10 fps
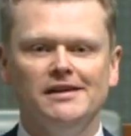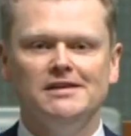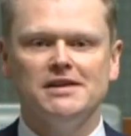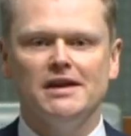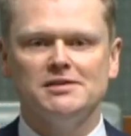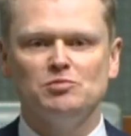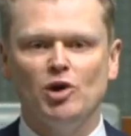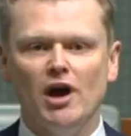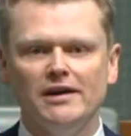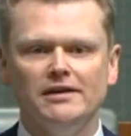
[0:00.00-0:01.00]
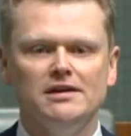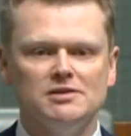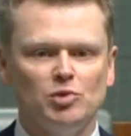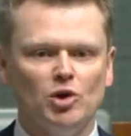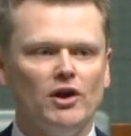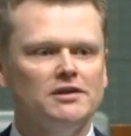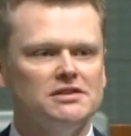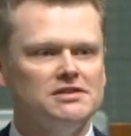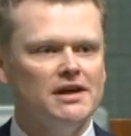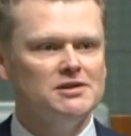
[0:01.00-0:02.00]
he takes pride in his product
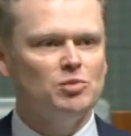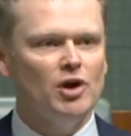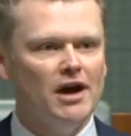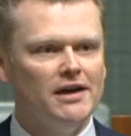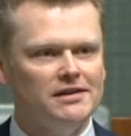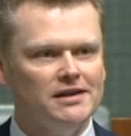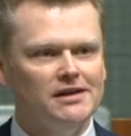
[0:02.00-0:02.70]
and takes pride